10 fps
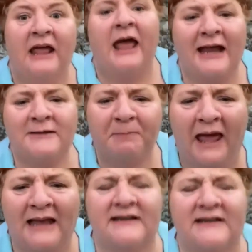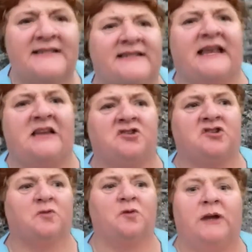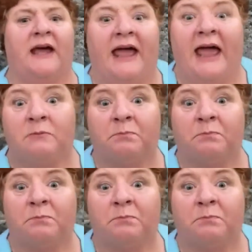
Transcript: at Palace and Doola and